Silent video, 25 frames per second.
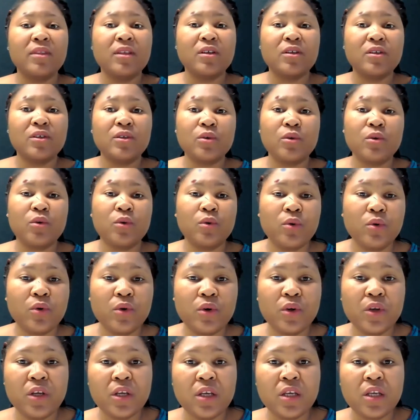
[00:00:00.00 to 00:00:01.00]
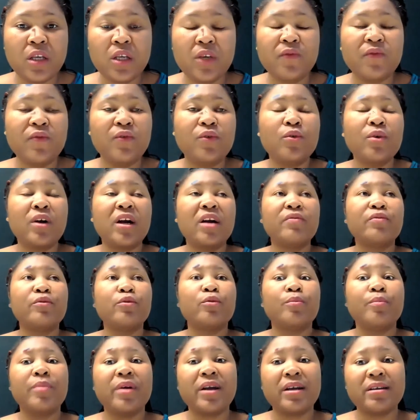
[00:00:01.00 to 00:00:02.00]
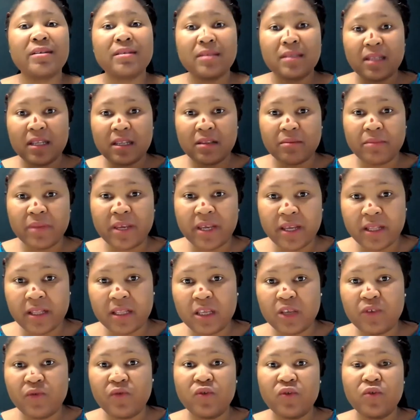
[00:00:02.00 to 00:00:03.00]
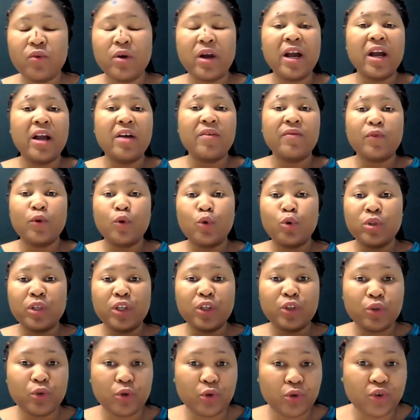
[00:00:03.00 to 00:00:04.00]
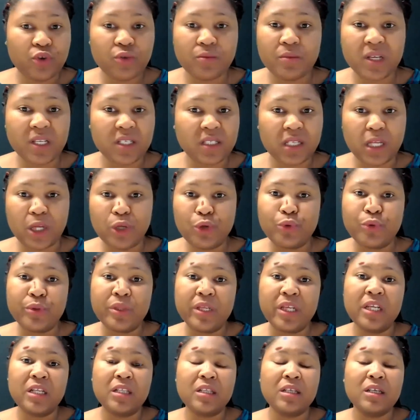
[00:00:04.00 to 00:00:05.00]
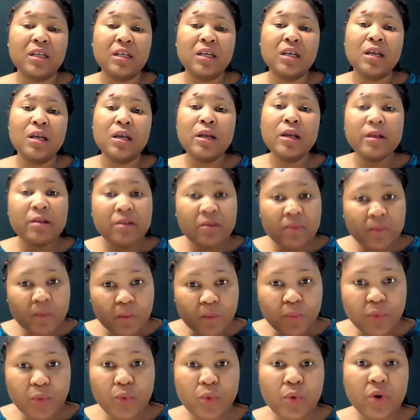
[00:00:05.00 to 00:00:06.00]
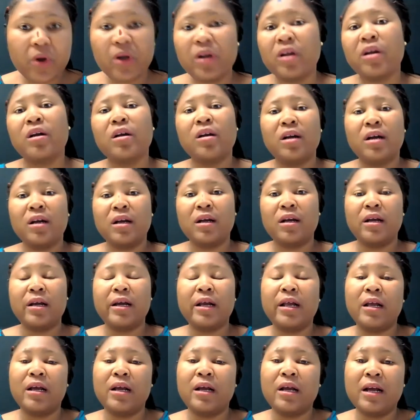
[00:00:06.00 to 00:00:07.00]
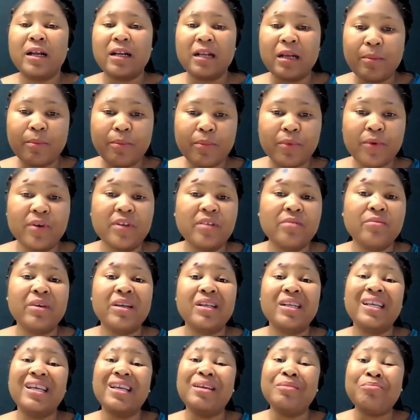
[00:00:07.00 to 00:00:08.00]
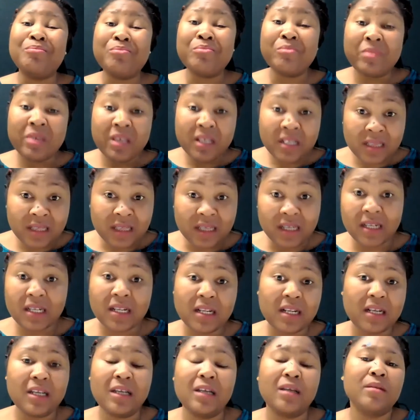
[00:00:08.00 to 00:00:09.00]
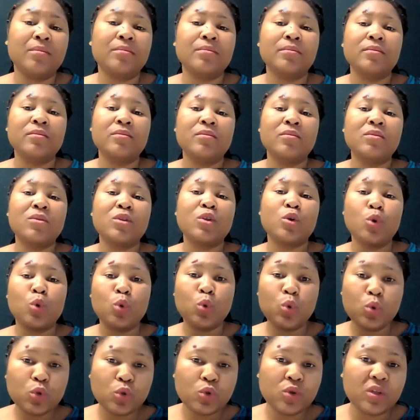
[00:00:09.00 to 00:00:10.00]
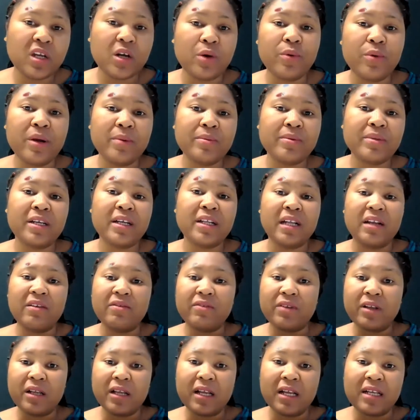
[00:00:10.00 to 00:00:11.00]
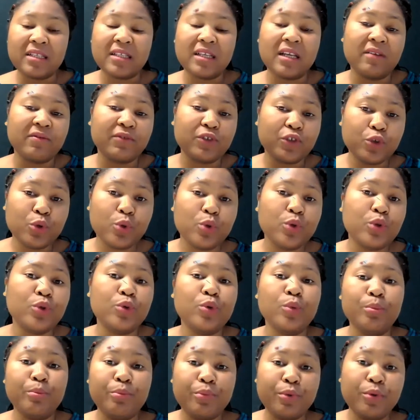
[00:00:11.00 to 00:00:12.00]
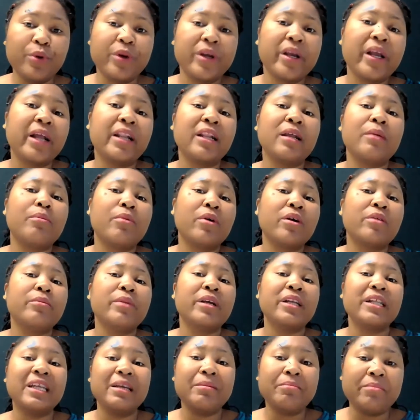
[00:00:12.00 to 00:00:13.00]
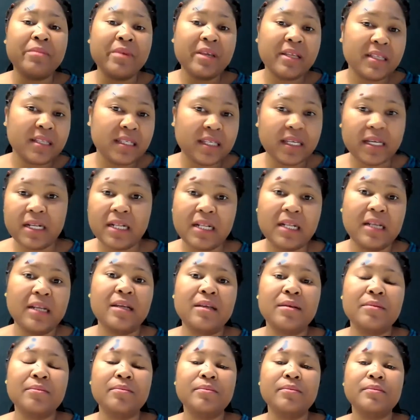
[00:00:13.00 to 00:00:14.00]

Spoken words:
So if you have your bank statement, if you have all the documents that you need, book an appointment immediately. Go to their website after, as I've shown you, book an appointment immediately.